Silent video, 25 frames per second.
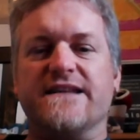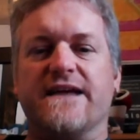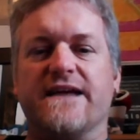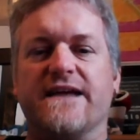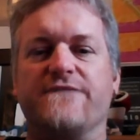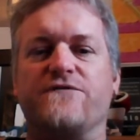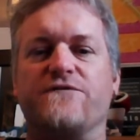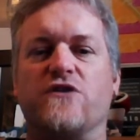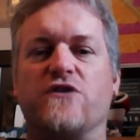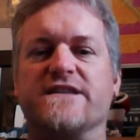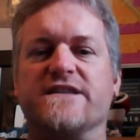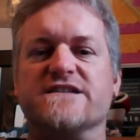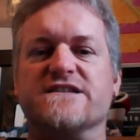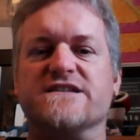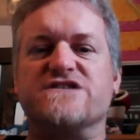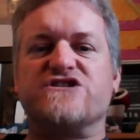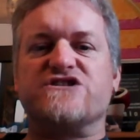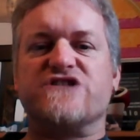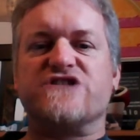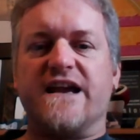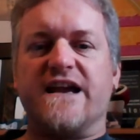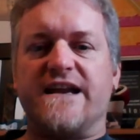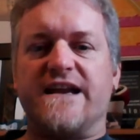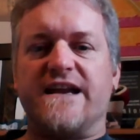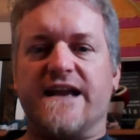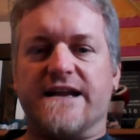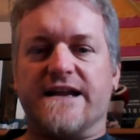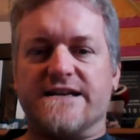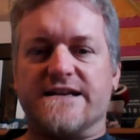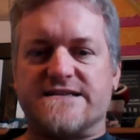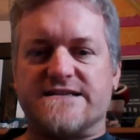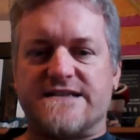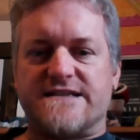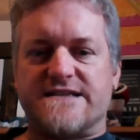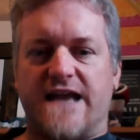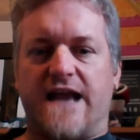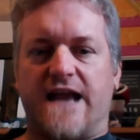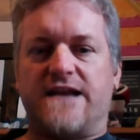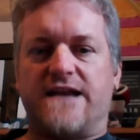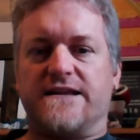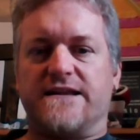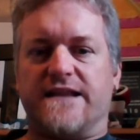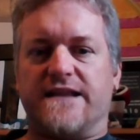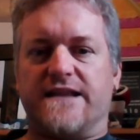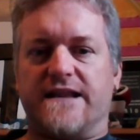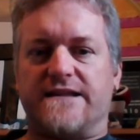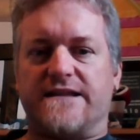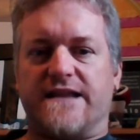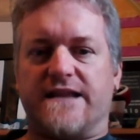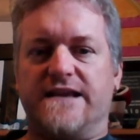They've got this shared understanding
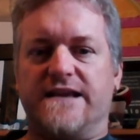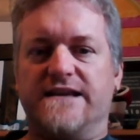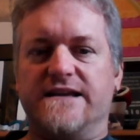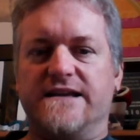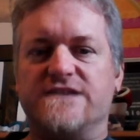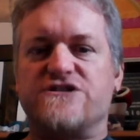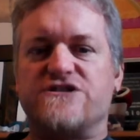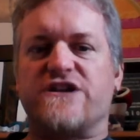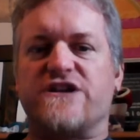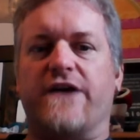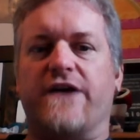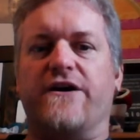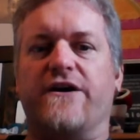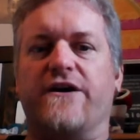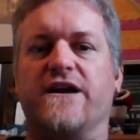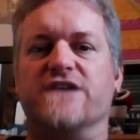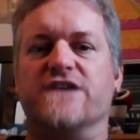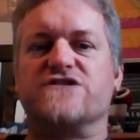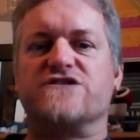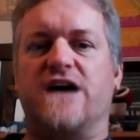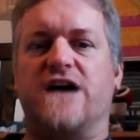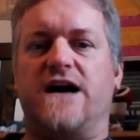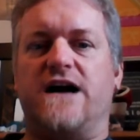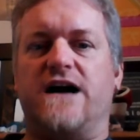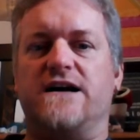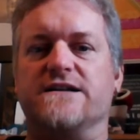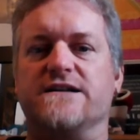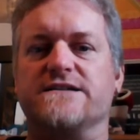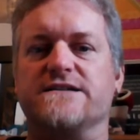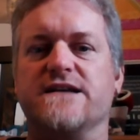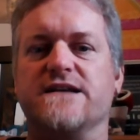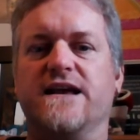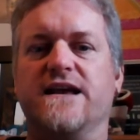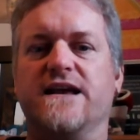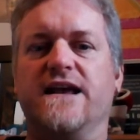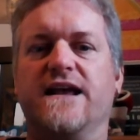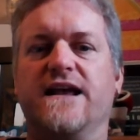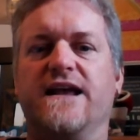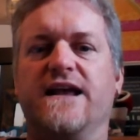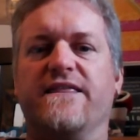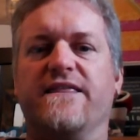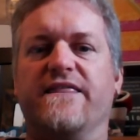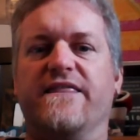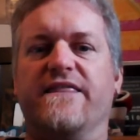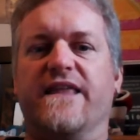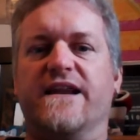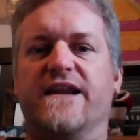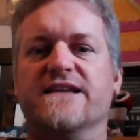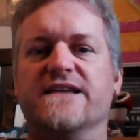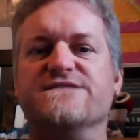that they're each carrying a child
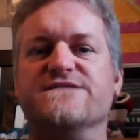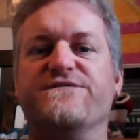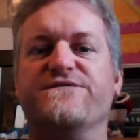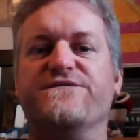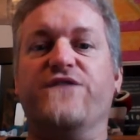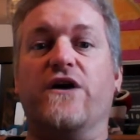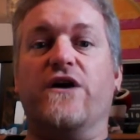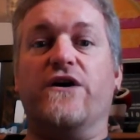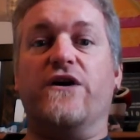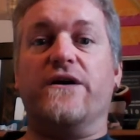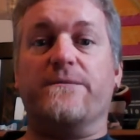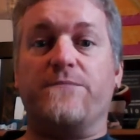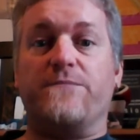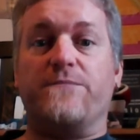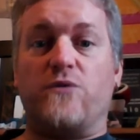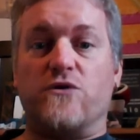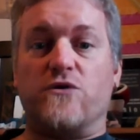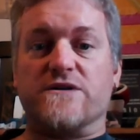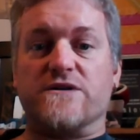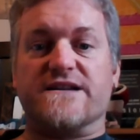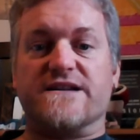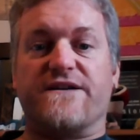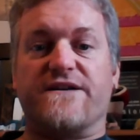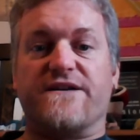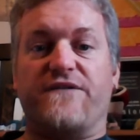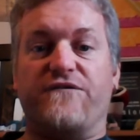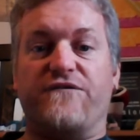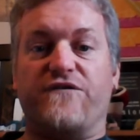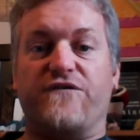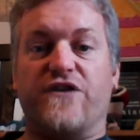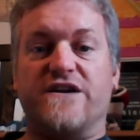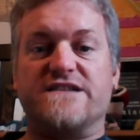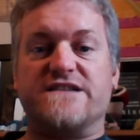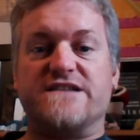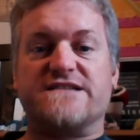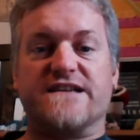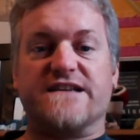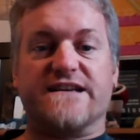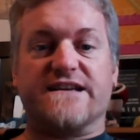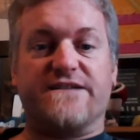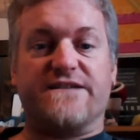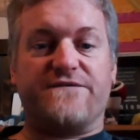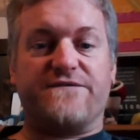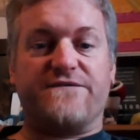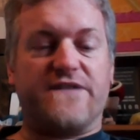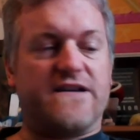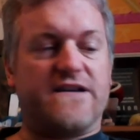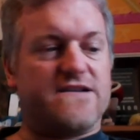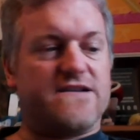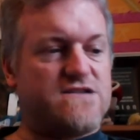that is very important and very
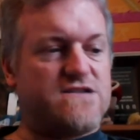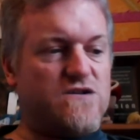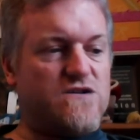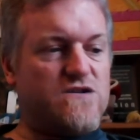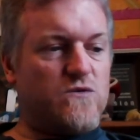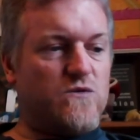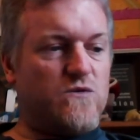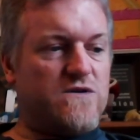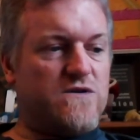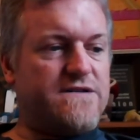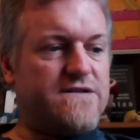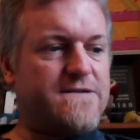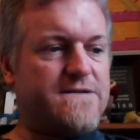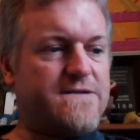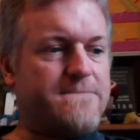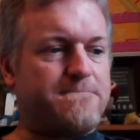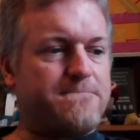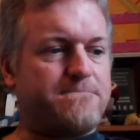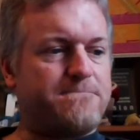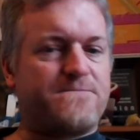significant to the world.